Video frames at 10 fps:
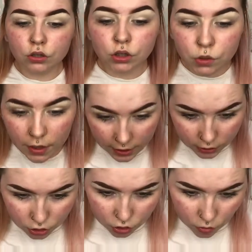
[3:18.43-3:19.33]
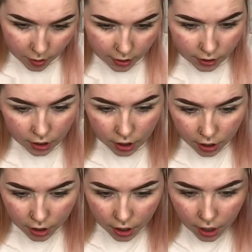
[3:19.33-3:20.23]
So I like to go in
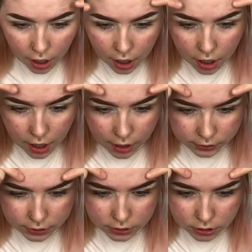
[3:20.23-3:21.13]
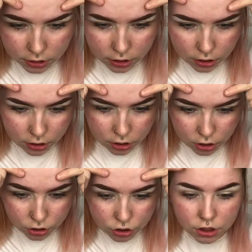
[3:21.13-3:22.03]
and
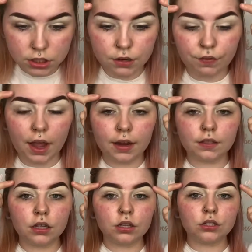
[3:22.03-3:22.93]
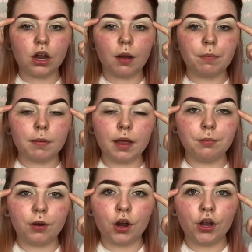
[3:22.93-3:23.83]
just define the top of my
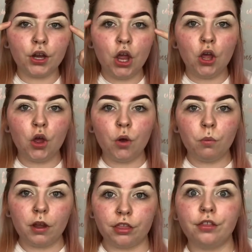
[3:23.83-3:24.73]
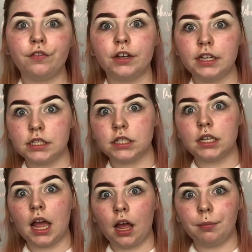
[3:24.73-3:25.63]
brow with the foundation
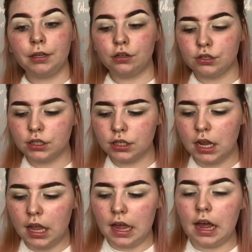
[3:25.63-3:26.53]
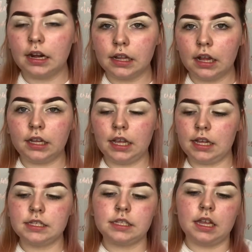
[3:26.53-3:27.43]
that I'll be using. And in that
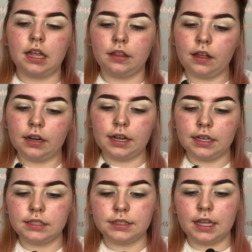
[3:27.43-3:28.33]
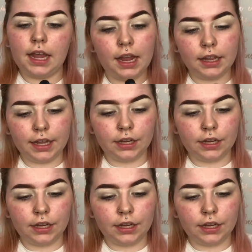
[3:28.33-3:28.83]
case, that is the L.A.